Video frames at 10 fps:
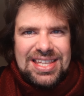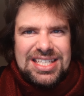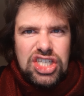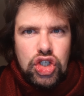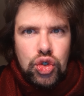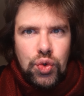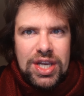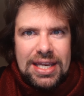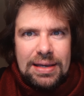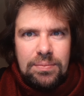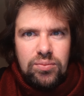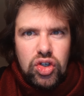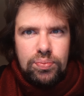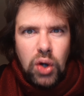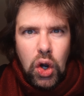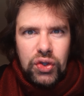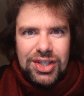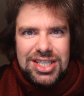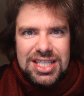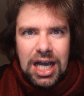that streamed upon
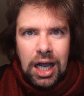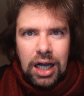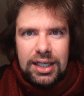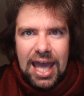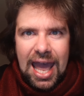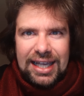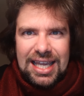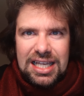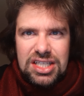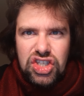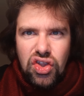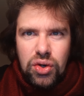the dark hangings